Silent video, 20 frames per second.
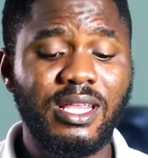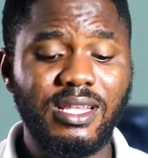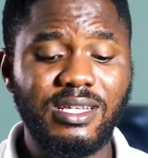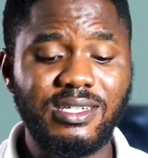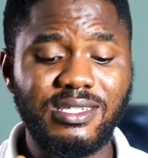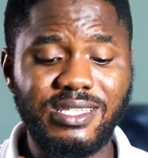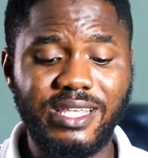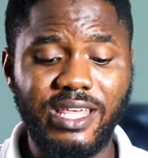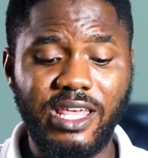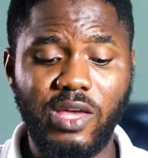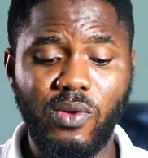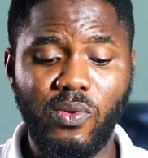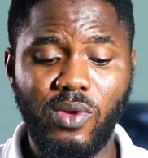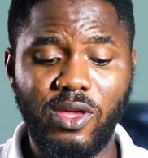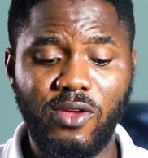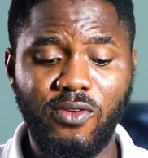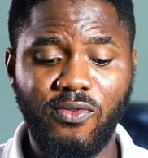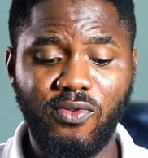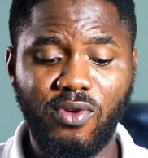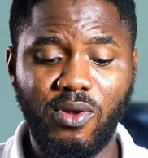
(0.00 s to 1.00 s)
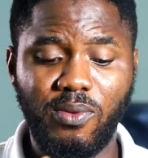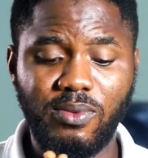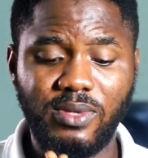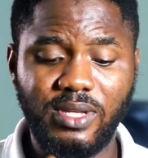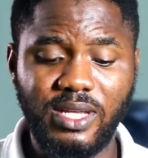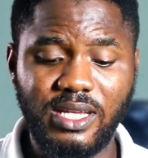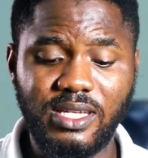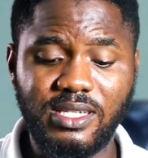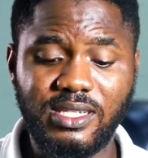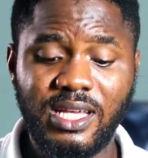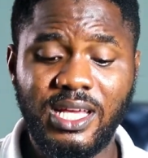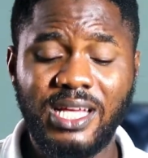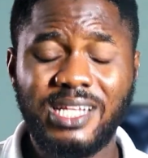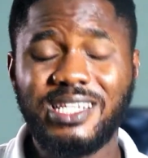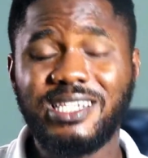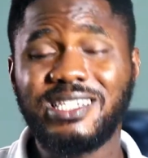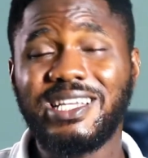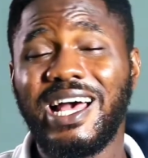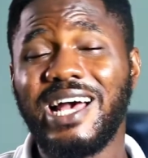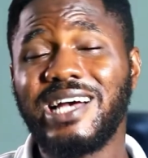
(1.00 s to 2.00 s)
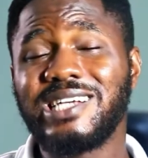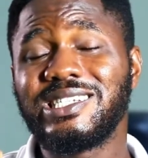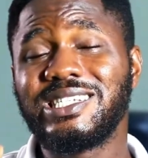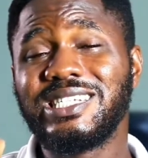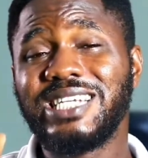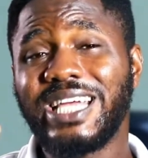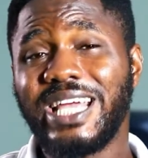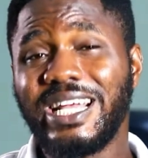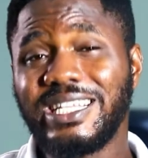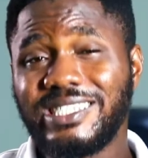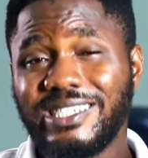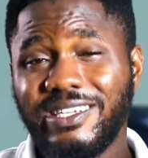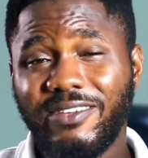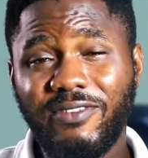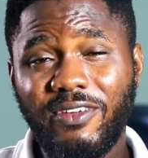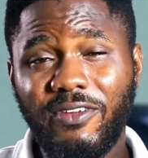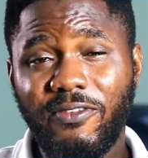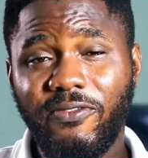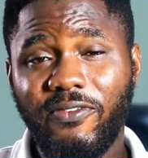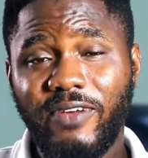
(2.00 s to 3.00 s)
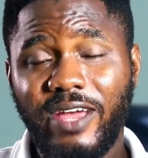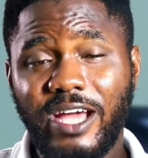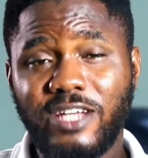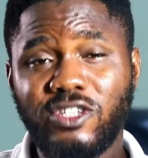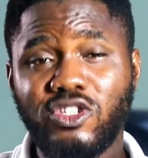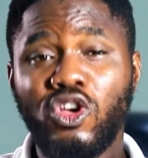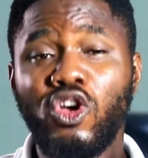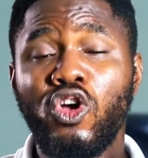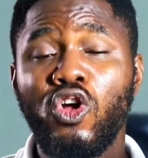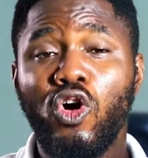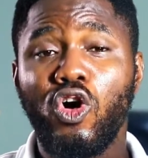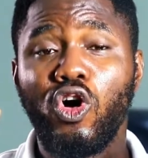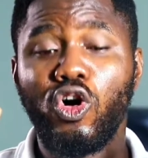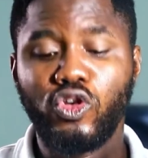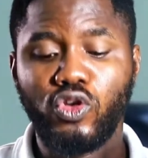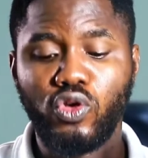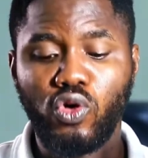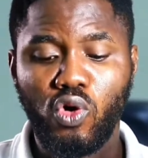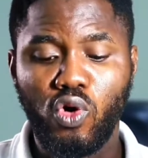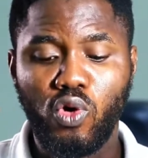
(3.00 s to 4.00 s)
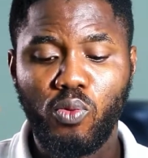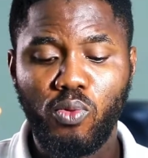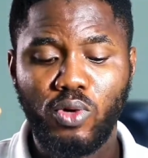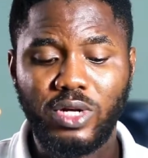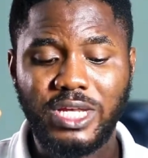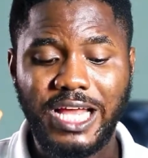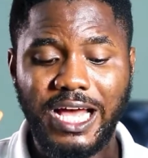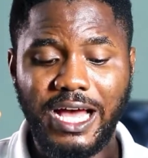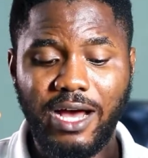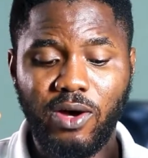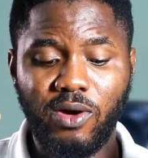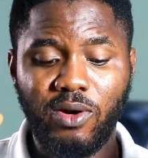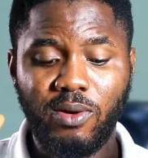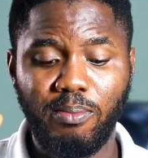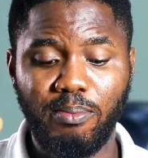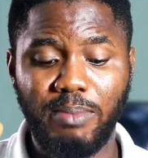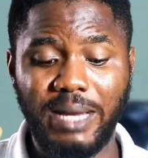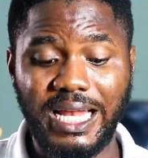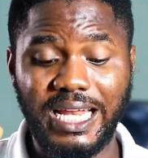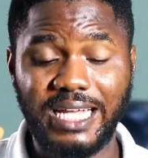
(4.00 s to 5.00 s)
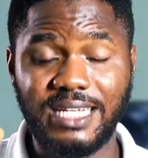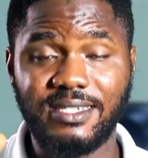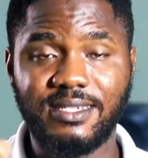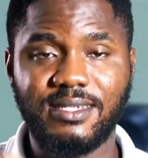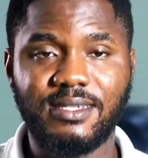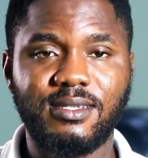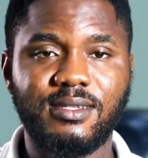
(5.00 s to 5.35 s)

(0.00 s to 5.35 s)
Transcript: Stay away from this. This has negative effect on your hormonal balance.